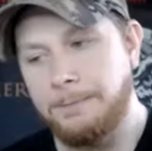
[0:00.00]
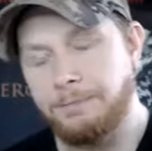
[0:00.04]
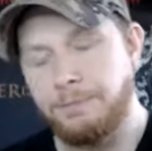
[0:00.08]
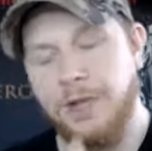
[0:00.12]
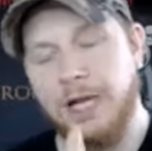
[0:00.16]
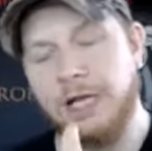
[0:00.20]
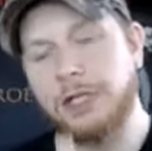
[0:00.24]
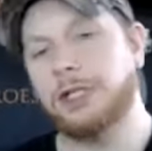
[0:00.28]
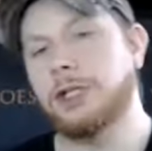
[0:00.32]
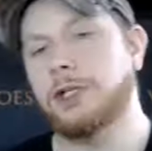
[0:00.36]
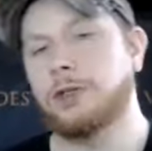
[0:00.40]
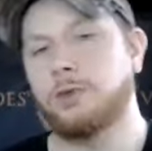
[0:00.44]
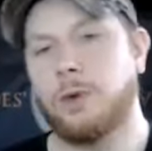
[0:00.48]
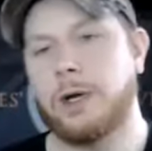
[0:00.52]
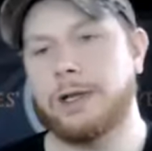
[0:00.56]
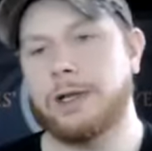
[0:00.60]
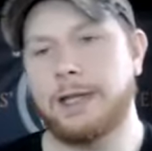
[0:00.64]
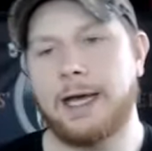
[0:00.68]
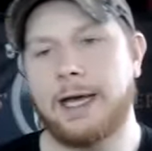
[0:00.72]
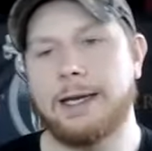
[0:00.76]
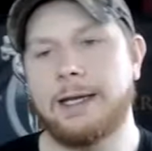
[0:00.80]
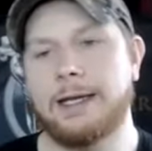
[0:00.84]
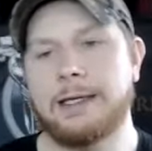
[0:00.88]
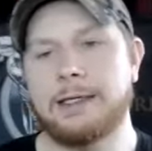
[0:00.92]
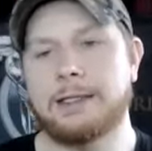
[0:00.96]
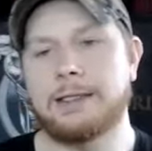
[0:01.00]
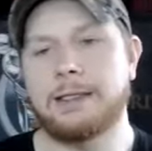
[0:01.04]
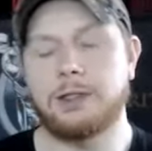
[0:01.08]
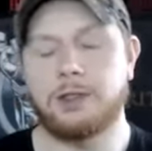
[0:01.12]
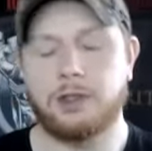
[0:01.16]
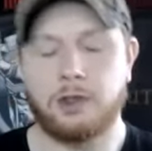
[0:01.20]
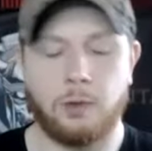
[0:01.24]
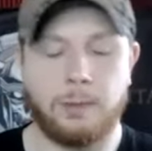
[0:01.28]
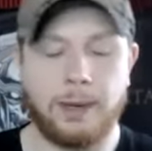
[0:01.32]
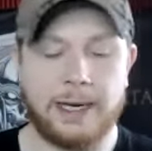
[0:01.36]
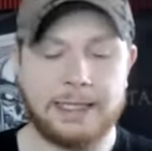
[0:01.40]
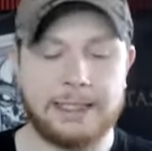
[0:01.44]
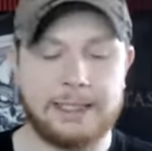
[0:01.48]
That's just what that is. And
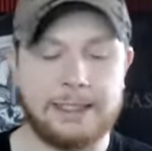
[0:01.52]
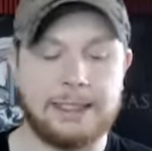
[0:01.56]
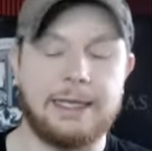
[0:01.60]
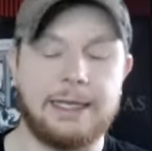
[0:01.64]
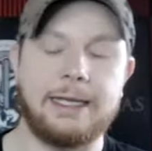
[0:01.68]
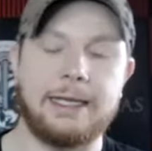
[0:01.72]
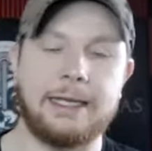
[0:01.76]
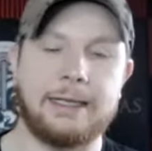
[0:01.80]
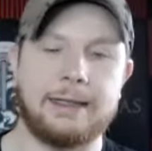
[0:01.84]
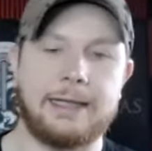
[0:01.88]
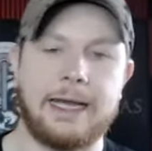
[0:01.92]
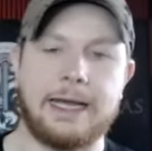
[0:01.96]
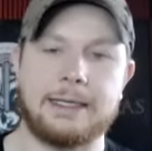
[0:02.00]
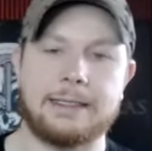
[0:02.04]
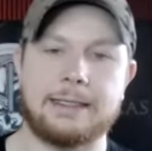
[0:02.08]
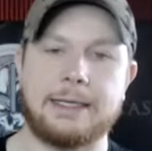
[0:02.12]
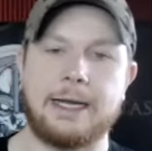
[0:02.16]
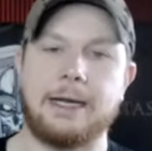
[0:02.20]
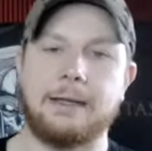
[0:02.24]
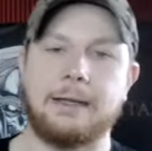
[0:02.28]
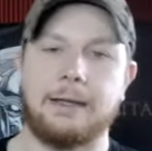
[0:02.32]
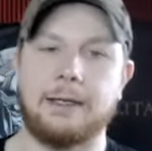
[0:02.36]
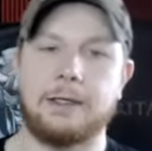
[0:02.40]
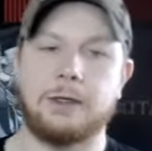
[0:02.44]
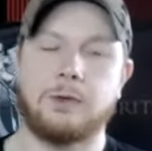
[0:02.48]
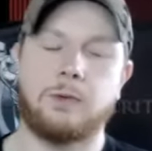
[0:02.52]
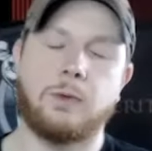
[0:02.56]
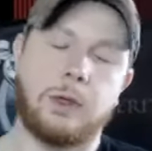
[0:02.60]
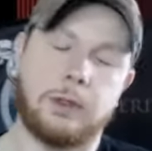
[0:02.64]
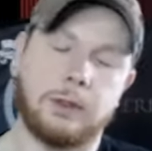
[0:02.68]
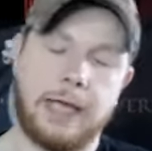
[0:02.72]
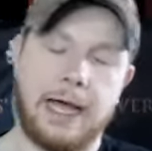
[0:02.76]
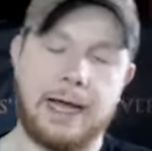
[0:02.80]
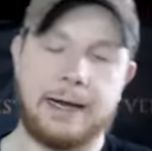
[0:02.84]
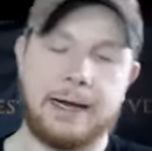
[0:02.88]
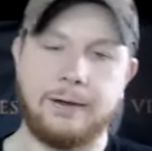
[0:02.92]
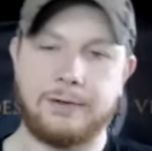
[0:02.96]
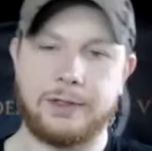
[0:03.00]
so by sitting in that silence, well,
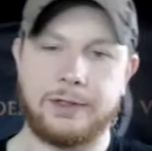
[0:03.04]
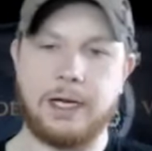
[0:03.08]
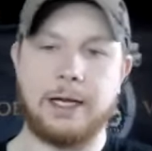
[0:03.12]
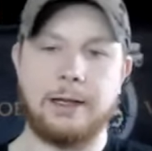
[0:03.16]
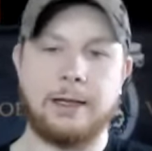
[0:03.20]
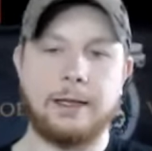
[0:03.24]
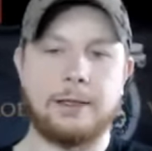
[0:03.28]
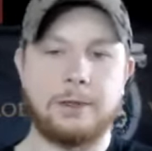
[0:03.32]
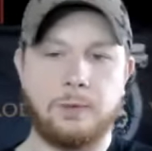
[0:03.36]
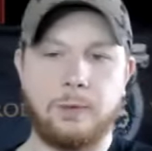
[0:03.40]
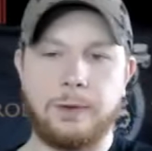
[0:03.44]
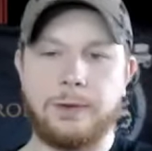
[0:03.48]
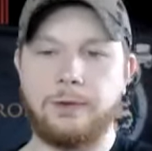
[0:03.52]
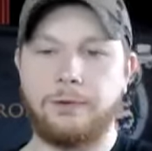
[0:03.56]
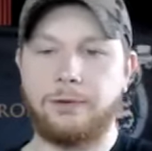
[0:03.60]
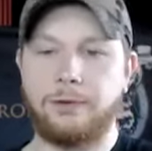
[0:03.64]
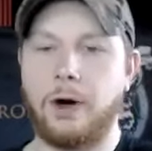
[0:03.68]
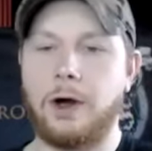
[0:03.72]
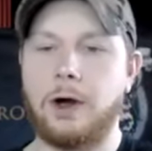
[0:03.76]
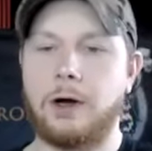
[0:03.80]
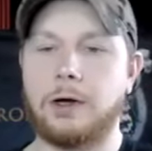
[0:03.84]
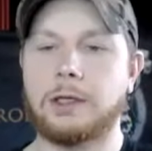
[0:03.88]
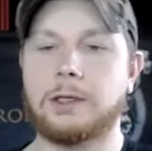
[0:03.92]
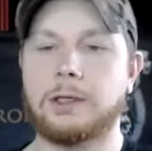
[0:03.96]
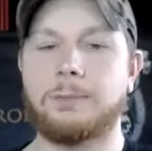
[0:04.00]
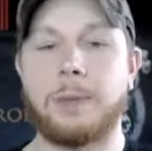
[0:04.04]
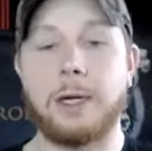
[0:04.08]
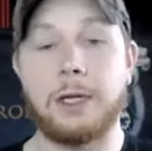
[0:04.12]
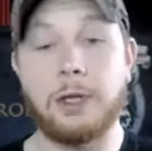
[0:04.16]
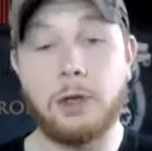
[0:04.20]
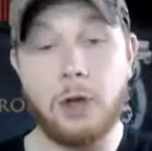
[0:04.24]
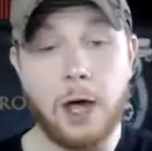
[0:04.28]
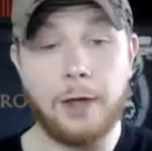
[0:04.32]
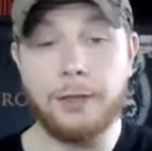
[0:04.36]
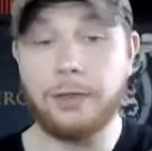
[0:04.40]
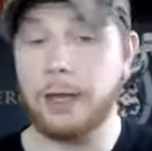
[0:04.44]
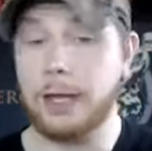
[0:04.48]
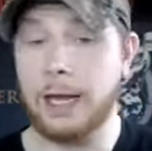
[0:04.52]
lack of silence with the frogs, but
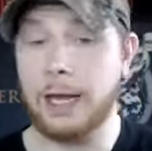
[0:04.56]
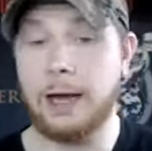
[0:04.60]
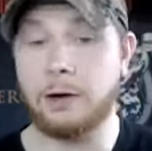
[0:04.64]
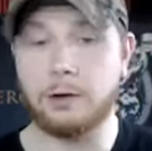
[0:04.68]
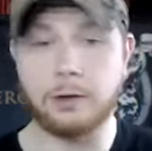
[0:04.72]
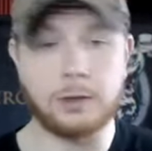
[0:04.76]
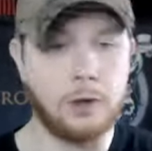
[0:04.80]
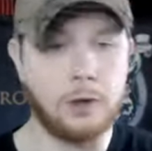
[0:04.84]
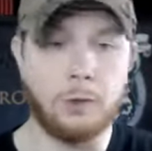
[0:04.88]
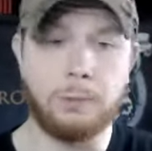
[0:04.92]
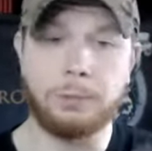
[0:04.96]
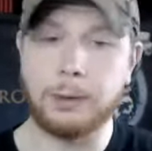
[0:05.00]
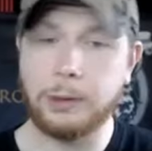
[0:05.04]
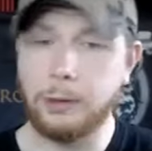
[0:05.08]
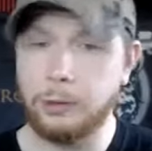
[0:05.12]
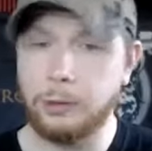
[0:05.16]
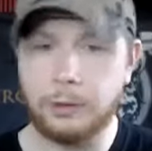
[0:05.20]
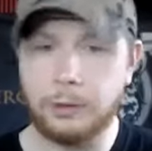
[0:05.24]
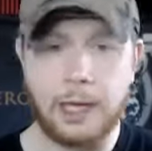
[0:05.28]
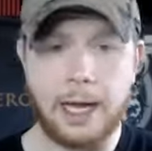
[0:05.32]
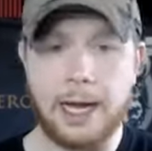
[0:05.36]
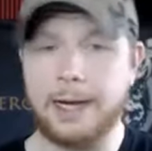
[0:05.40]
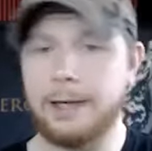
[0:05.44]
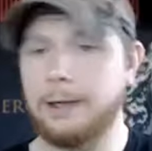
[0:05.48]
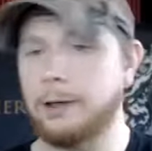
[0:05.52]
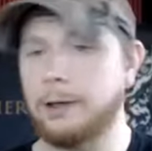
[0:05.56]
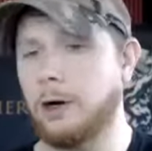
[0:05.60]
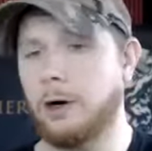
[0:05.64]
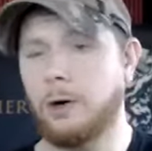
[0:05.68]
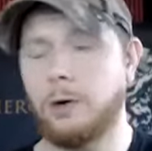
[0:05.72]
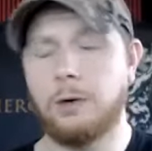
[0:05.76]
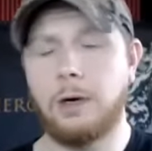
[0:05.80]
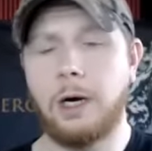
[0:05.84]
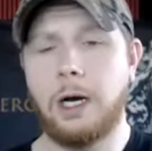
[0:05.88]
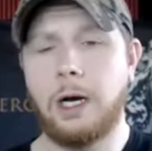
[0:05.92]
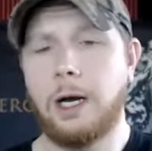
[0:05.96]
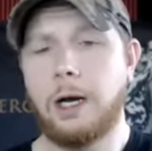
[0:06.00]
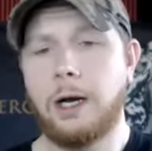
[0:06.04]
nothing else, no blue light,
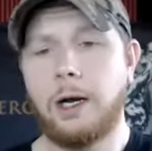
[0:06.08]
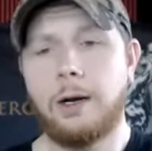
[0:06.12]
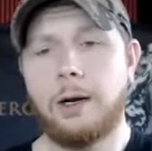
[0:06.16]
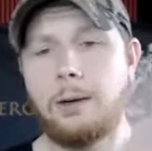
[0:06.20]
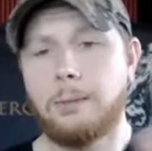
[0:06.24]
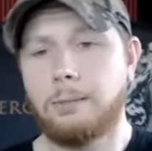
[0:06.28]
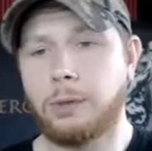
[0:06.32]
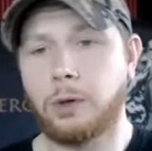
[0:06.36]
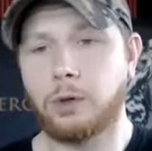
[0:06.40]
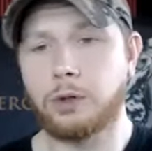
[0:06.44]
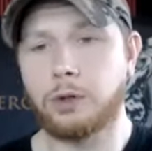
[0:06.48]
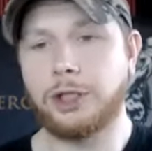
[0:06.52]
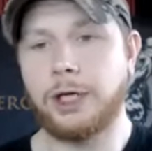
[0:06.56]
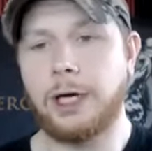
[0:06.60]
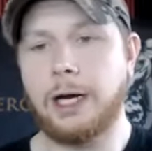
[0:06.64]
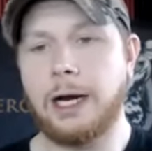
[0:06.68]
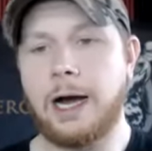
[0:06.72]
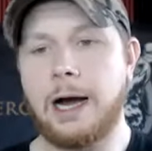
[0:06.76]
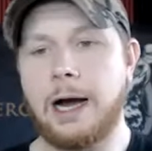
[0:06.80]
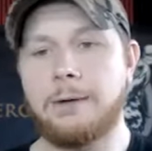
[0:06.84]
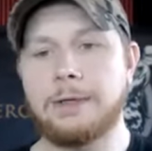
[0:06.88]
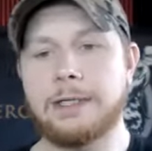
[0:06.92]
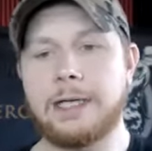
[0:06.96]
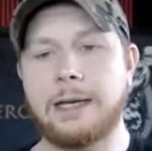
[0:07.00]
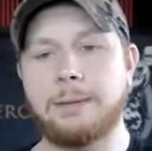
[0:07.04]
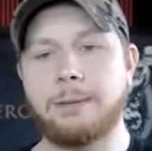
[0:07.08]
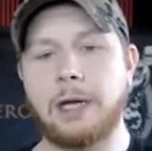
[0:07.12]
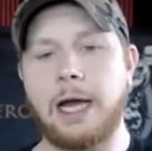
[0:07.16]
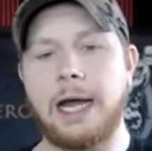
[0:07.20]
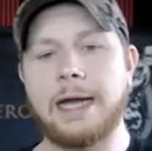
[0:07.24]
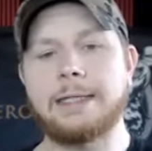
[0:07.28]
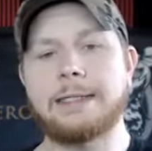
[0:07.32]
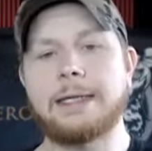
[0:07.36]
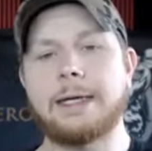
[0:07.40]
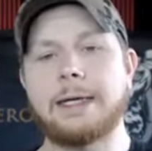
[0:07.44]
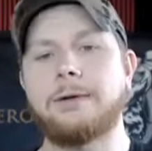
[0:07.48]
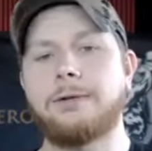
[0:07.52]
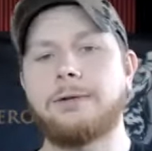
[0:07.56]
no bullshit, I was able to
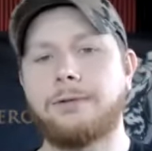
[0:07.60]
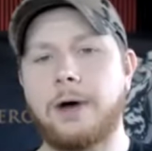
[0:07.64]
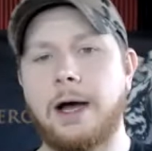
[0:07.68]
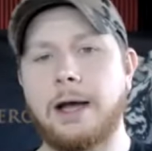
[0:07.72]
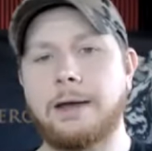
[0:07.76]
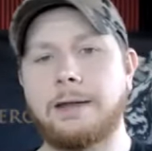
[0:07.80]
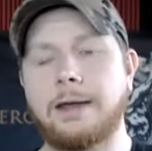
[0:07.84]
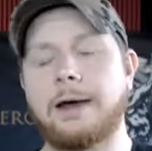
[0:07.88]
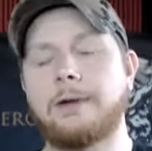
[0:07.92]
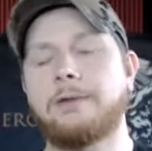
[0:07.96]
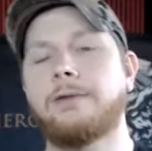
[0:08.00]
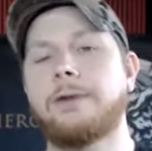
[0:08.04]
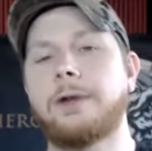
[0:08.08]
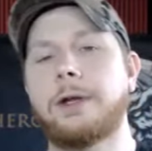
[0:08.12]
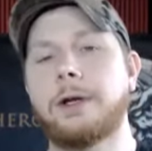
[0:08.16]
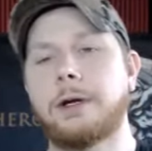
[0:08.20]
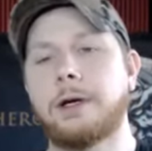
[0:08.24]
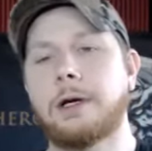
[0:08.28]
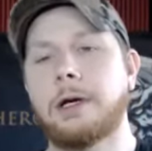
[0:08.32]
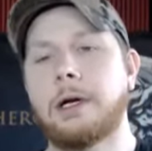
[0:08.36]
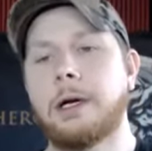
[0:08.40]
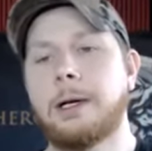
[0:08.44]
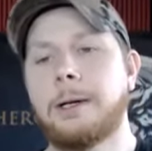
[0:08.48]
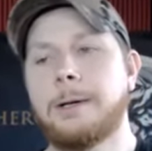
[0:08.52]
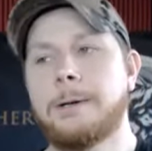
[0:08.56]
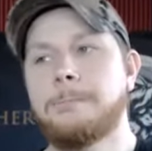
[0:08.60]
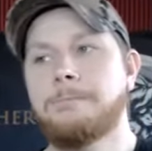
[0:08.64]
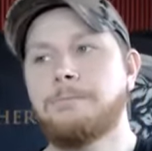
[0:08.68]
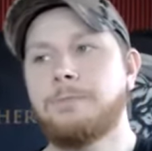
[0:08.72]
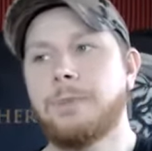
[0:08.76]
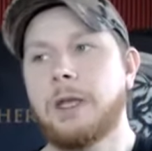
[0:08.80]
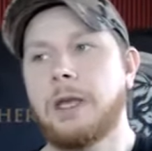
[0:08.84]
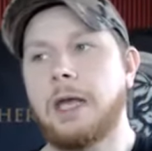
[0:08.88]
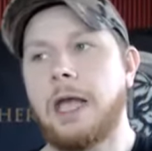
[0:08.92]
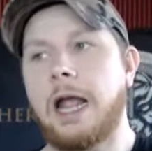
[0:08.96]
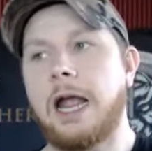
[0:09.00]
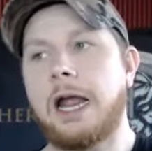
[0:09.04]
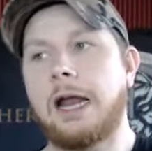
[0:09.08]
identify that fear
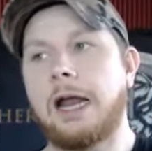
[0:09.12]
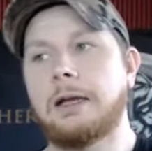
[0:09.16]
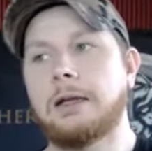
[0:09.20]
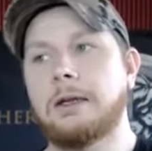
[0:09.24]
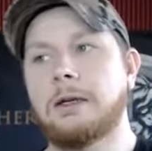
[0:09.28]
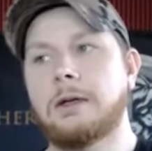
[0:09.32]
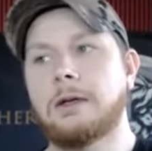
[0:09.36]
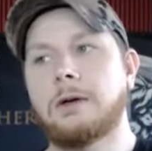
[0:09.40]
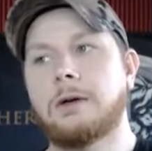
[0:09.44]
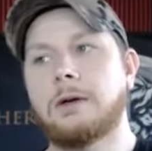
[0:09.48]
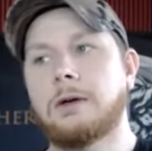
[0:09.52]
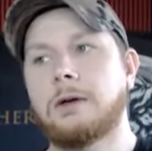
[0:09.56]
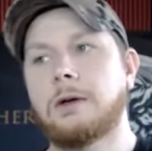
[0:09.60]
and